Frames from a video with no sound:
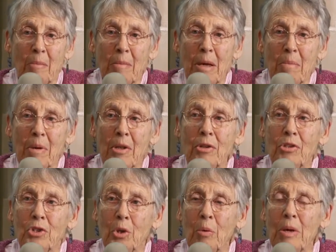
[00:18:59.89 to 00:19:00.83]
My mother
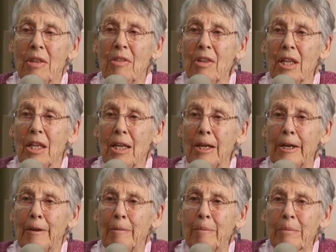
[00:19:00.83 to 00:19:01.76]
joined the
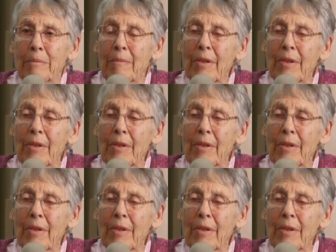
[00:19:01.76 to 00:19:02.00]
um,